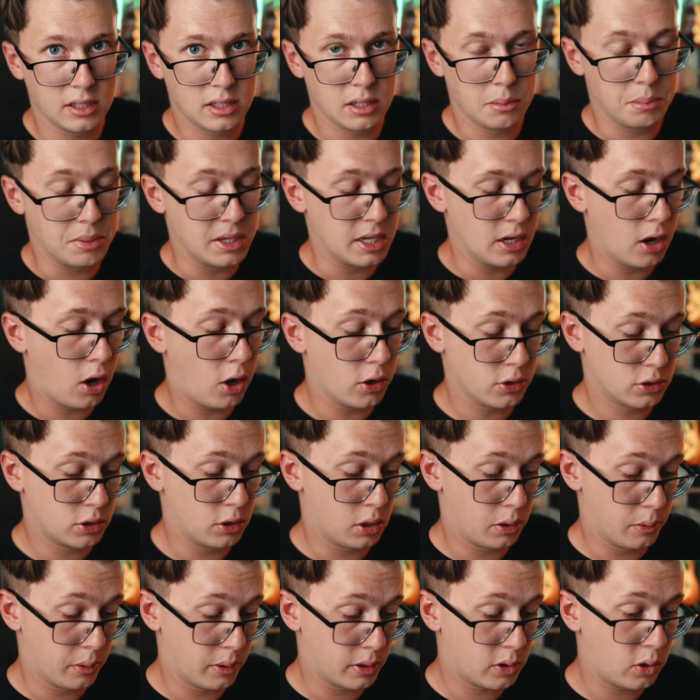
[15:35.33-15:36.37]
to be also
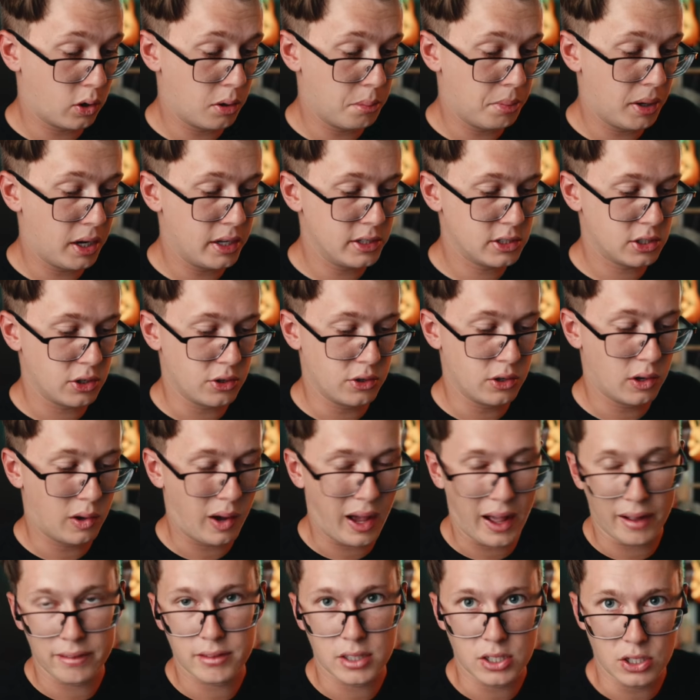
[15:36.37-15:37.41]
your record button, so you don't
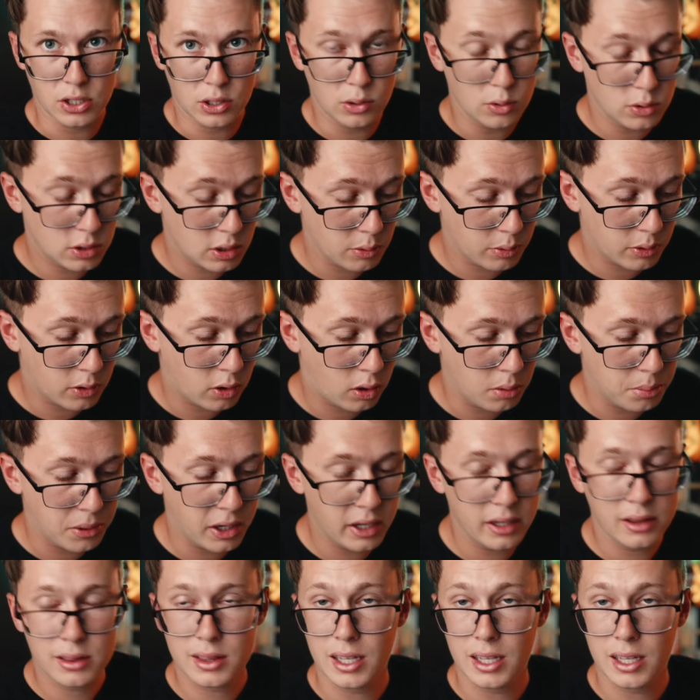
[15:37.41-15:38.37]
have to use the record button.